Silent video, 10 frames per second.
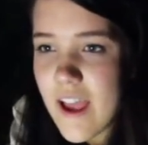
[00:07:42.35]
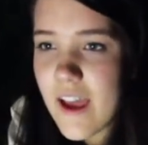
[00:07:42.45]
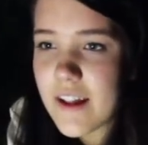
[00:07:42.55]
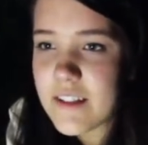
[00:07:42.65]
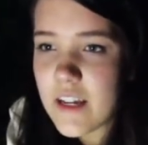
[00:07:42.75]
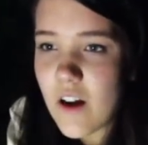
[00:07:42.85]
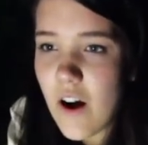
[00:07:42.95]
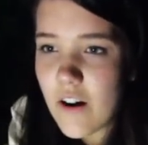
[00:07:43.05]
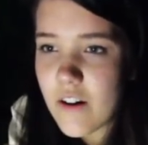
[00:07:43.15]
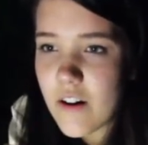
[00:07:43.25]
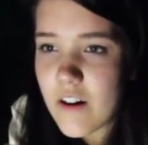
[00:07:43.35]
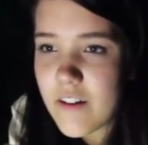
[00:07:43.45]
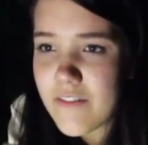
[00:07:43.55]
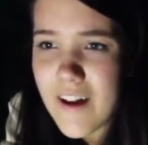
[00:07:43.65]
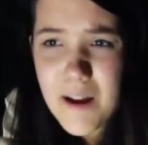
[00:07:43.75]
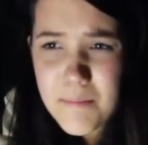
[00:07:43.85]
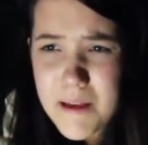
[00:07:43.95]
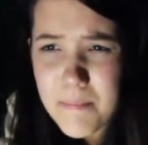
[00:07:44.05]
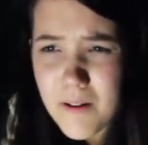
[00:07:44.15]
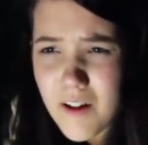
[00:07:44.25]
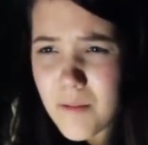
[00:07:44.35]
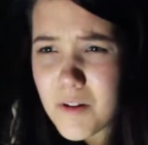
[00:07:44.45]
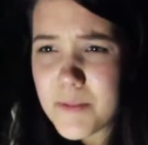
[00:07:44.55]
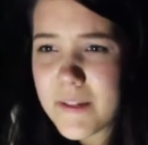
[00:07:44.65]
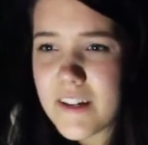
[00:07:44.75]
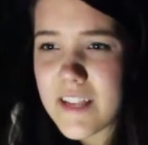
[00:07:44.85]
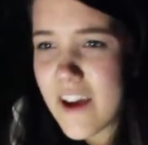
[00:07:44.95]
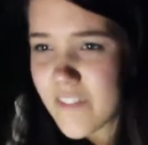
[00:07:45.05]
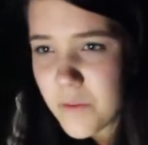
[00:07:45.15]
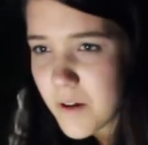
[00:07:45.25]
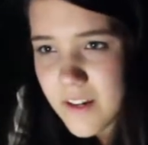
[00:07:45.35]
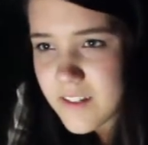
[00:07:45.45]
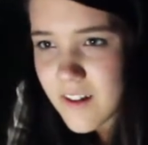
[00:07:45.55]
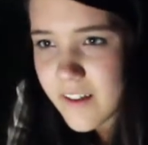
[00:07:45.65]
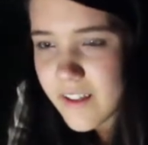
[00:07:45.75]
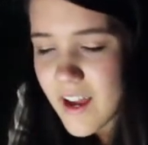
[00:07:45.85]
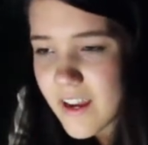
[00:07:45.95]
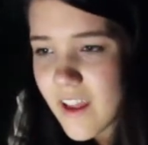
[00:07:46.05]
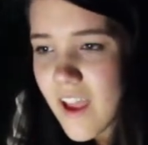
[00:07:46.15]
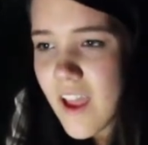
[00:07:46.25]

and it's, like, harder to find people, almost, because everyone is online.